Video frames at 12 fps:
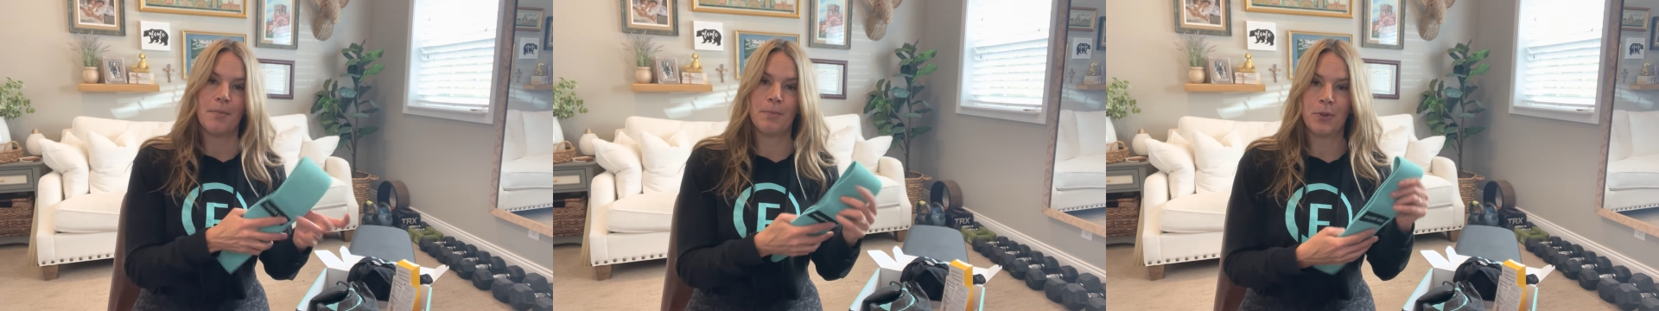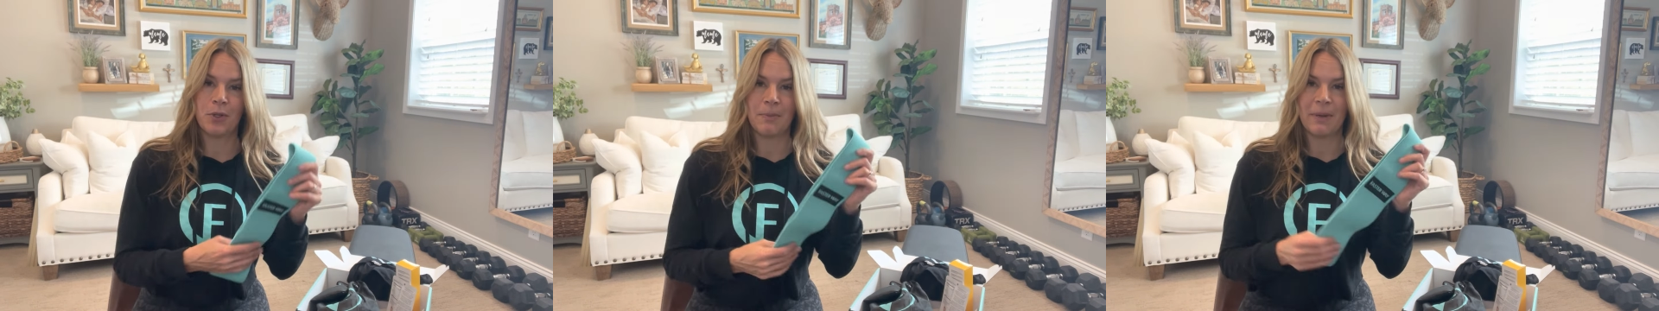
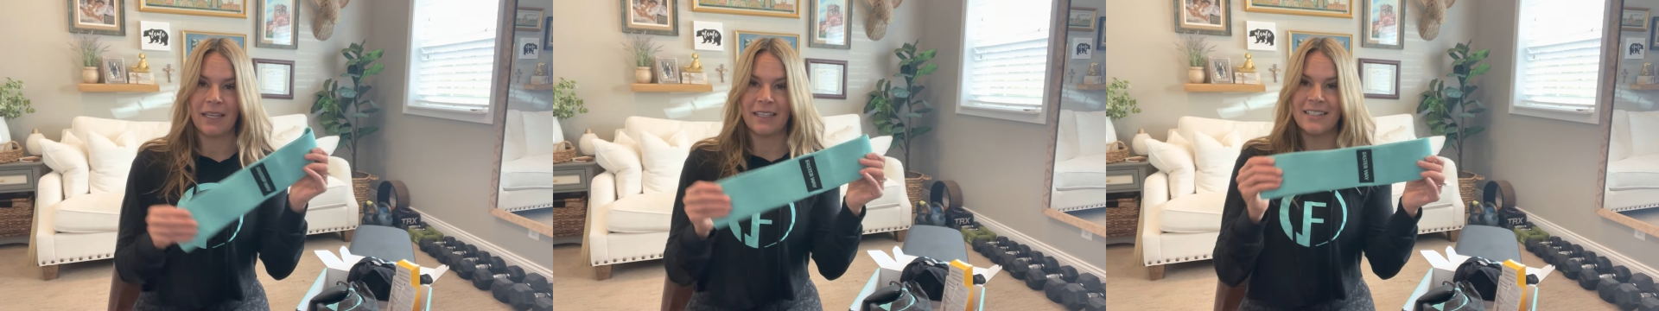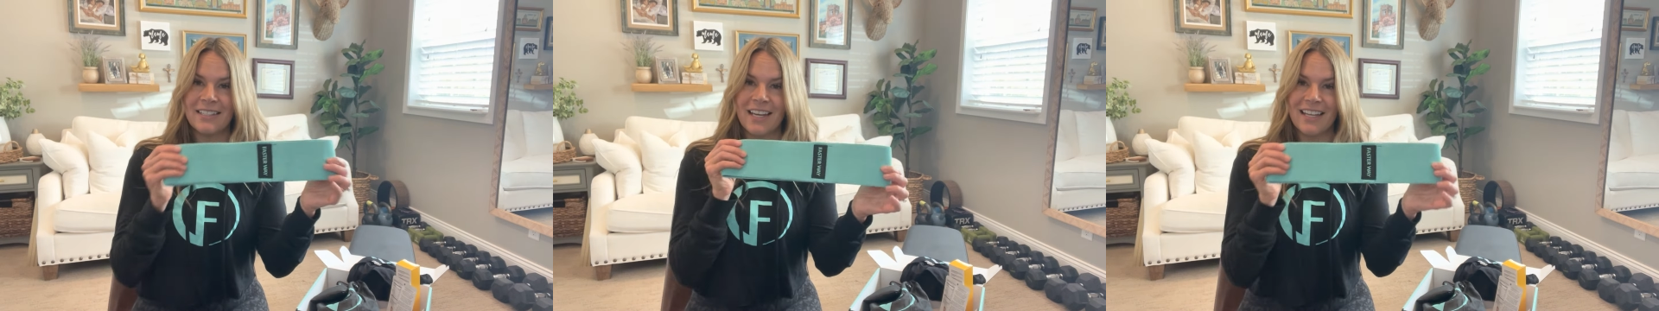Bootie
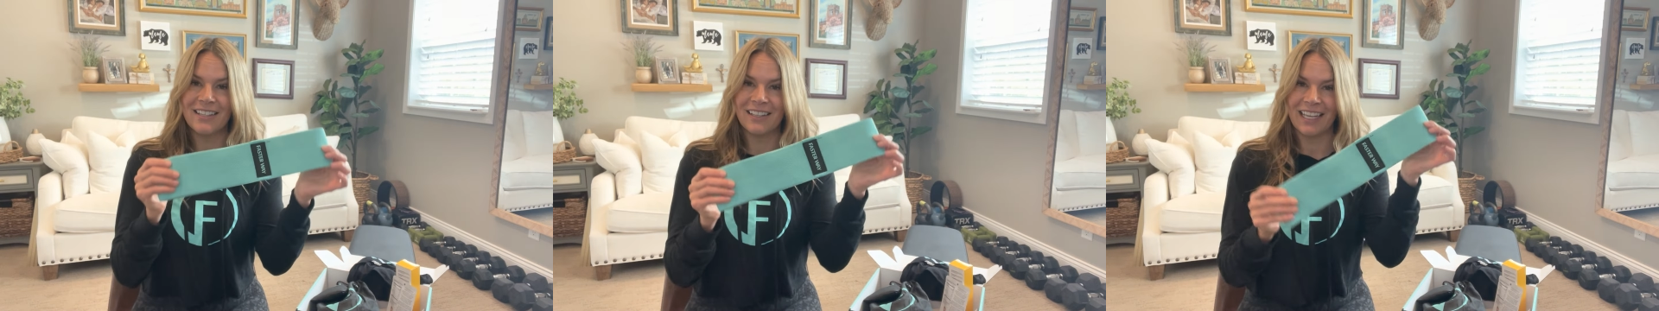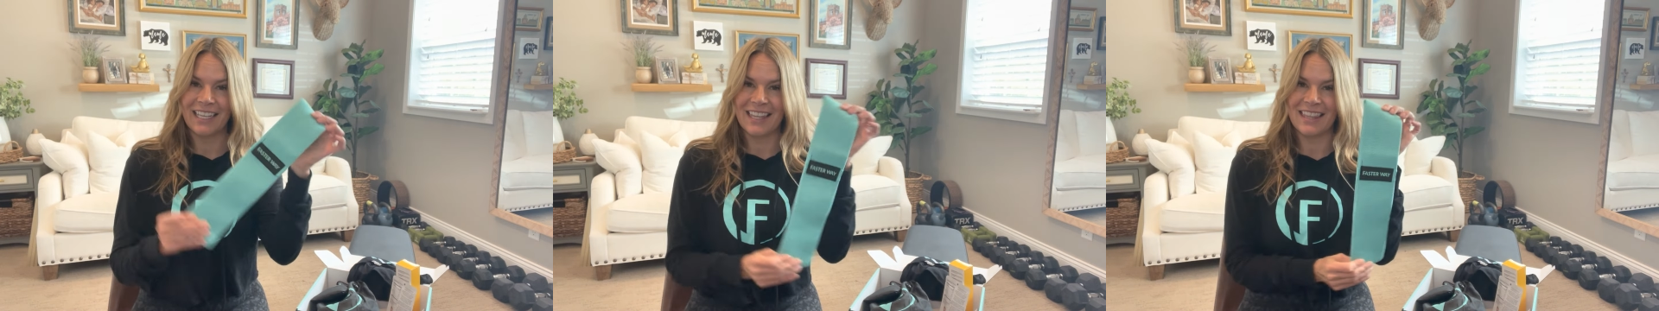Band
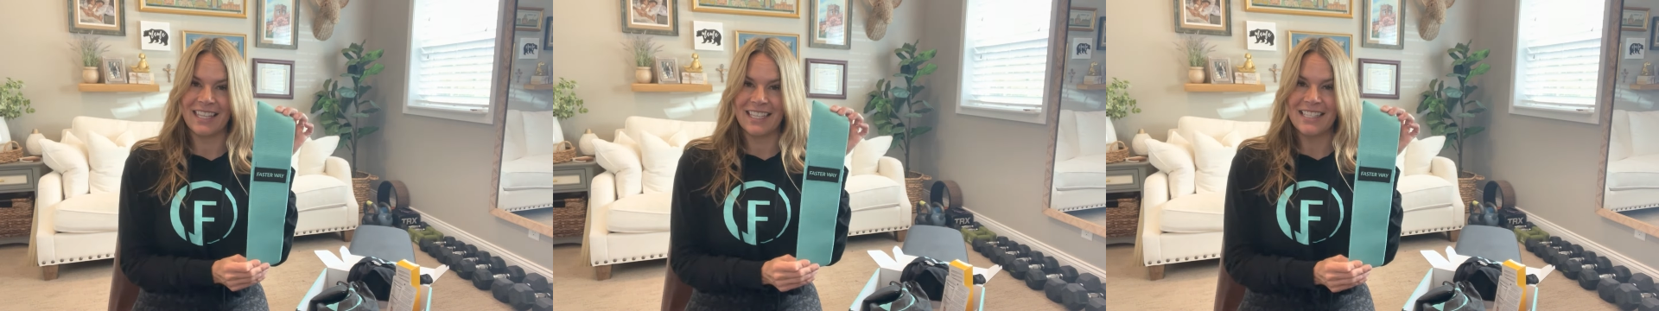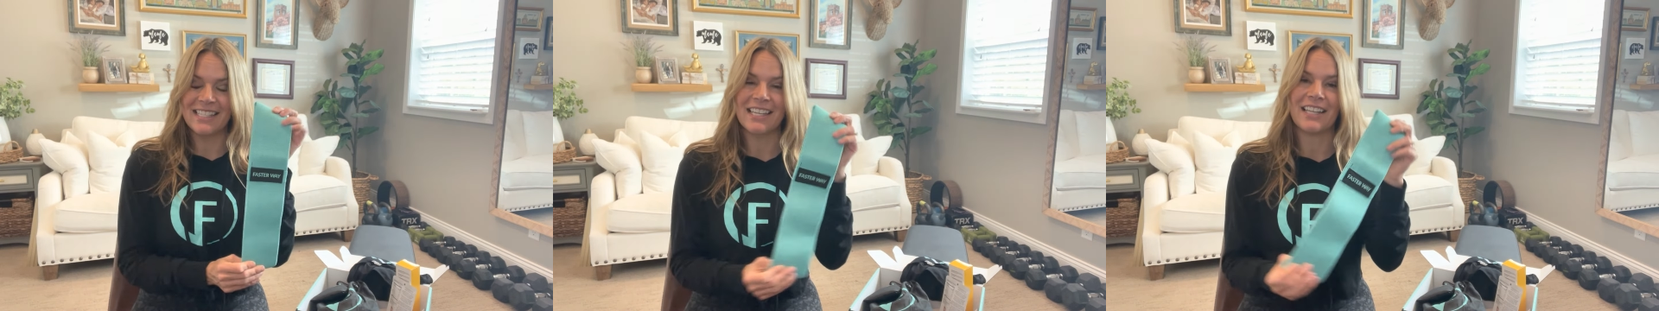like
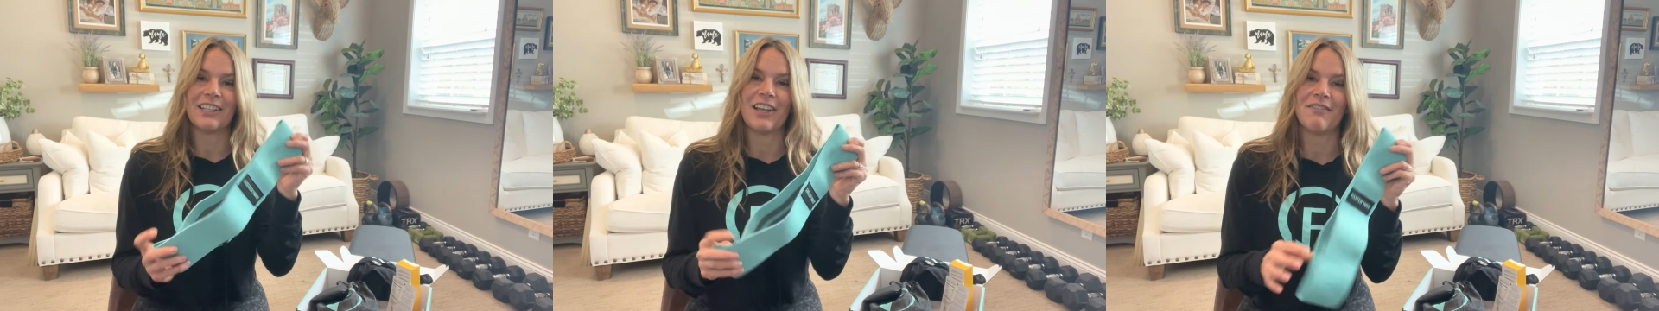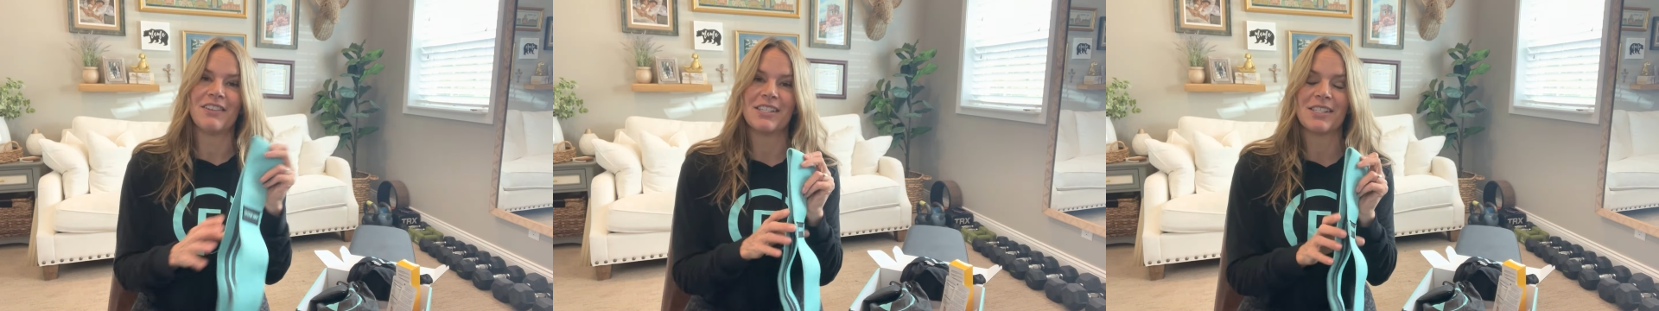this.
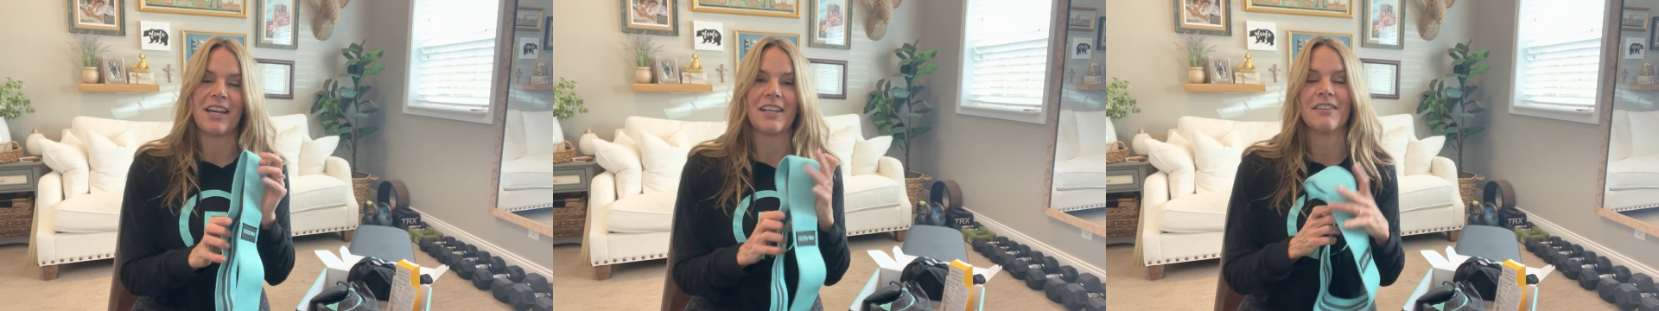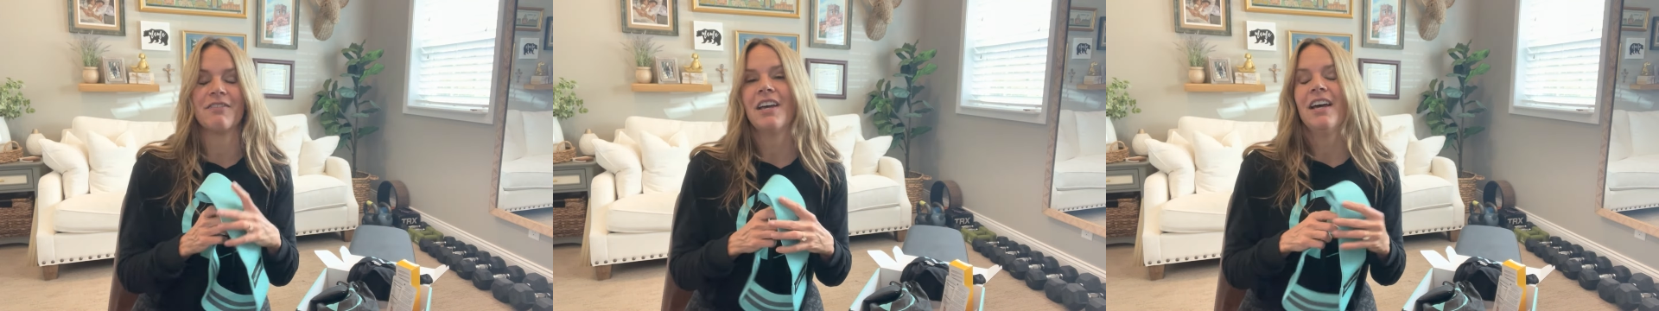Love this
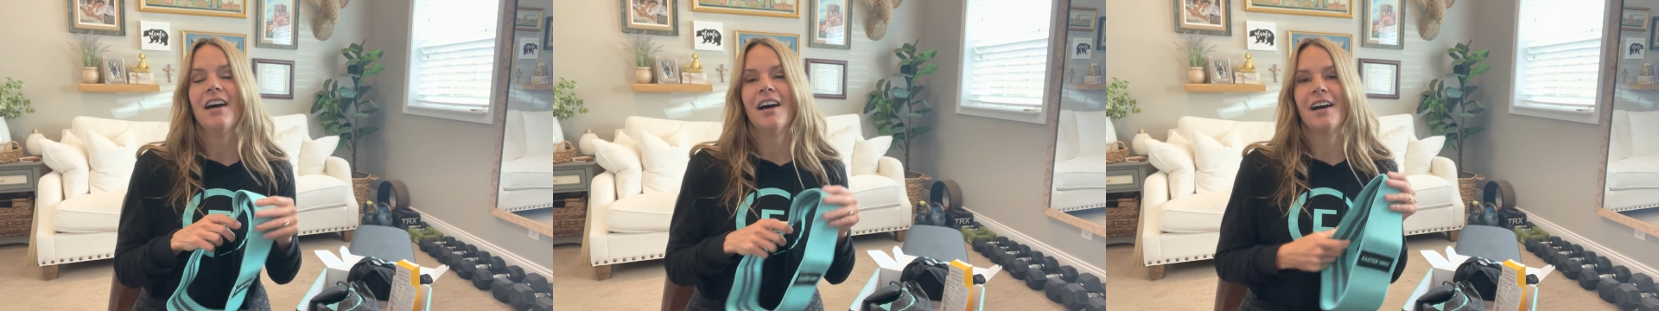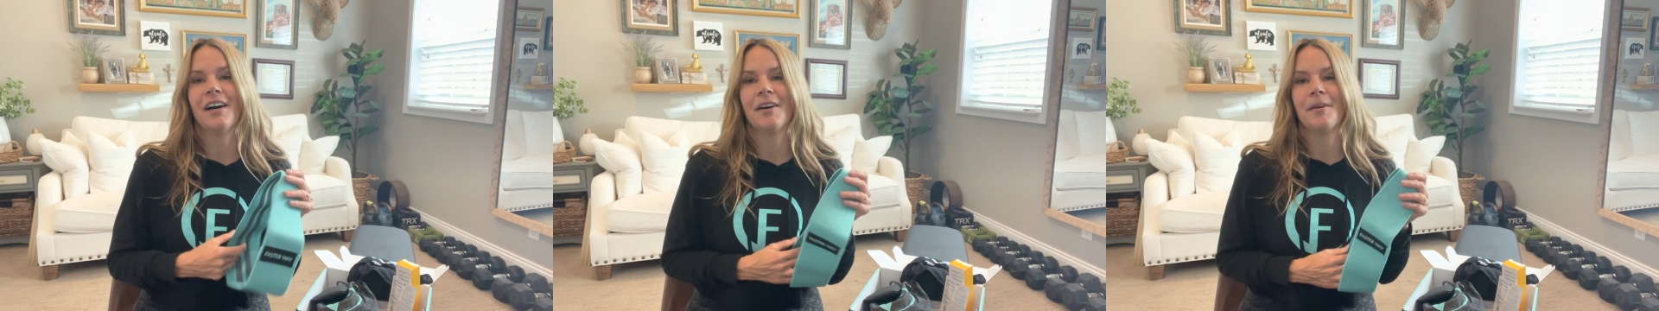kind
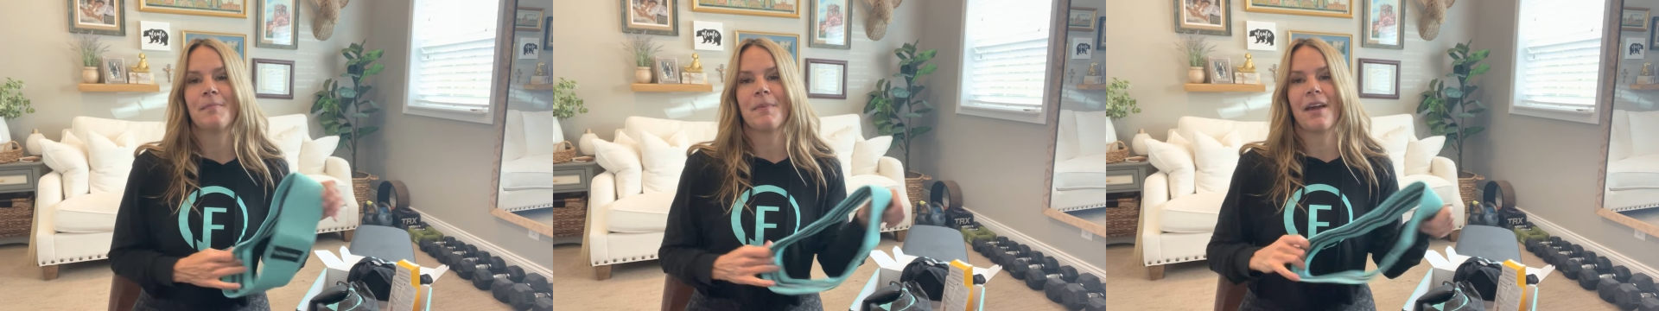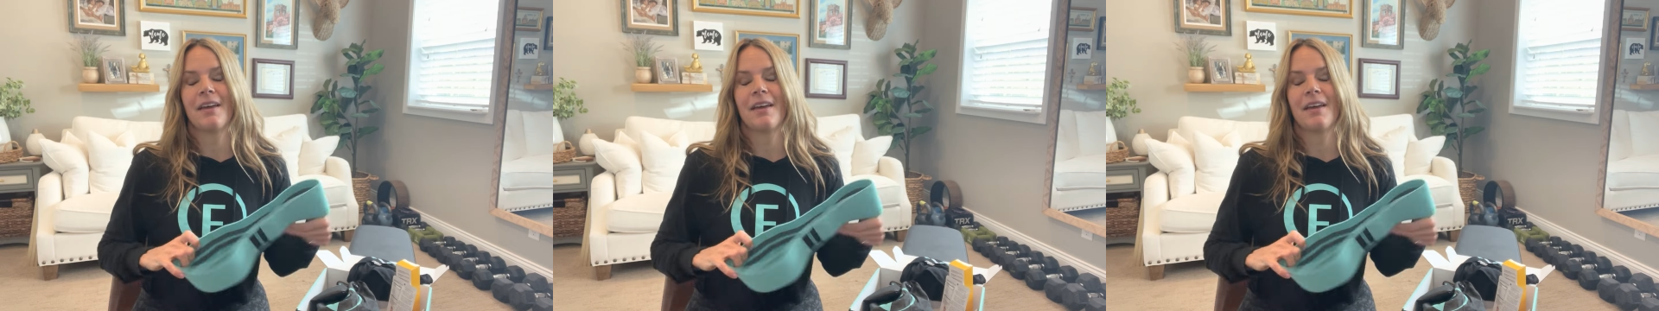of